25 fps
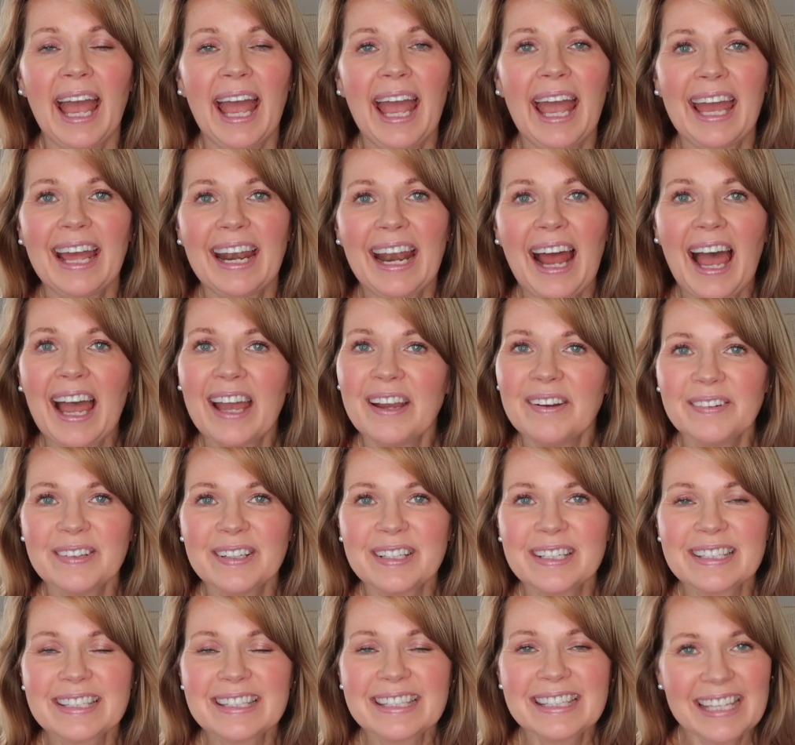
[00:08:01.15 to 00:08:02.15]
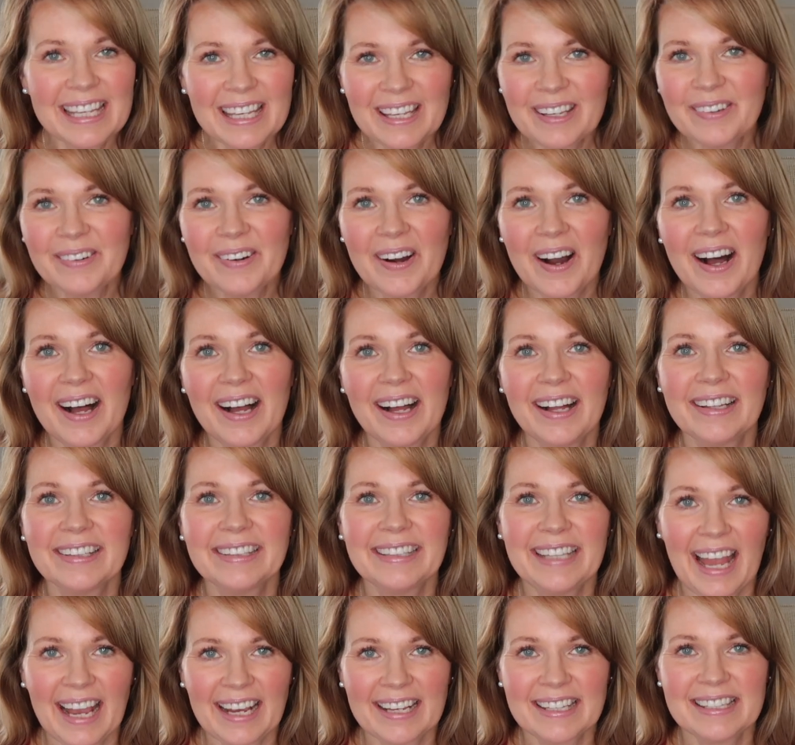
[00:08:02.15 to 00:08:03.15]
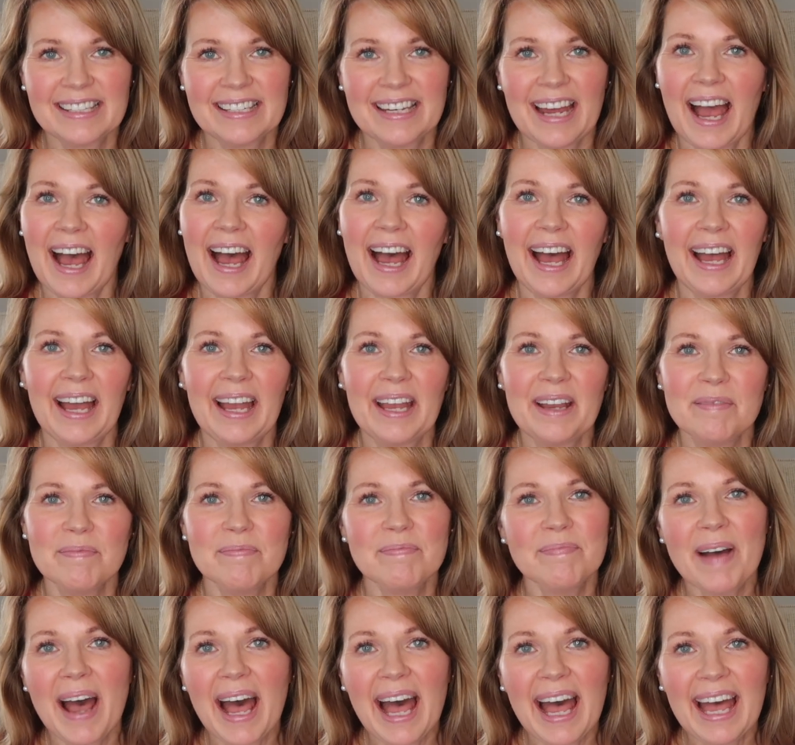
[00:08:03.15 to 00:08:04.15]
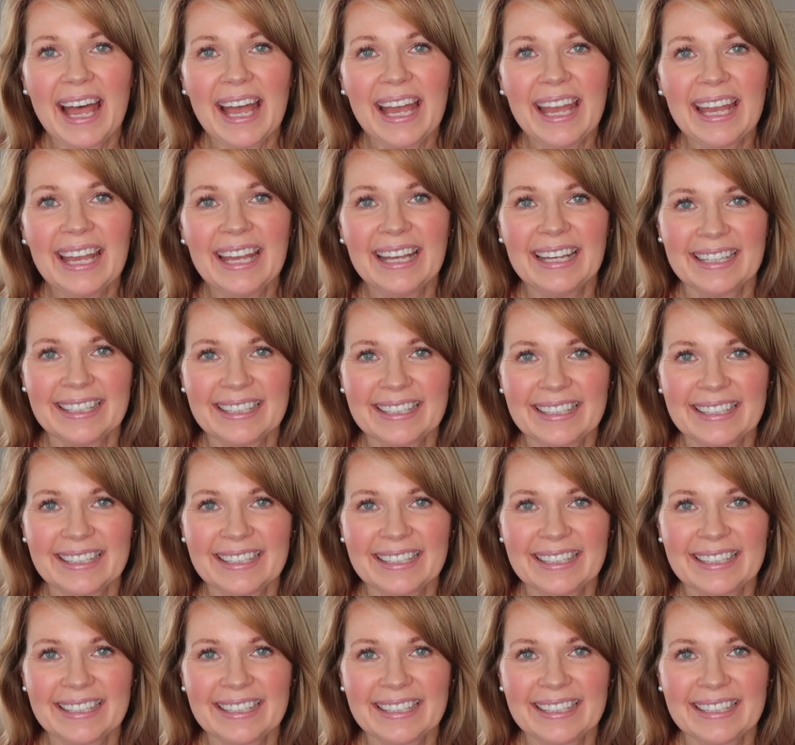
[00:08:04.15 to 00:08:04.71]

And I will see you all next time. Bye.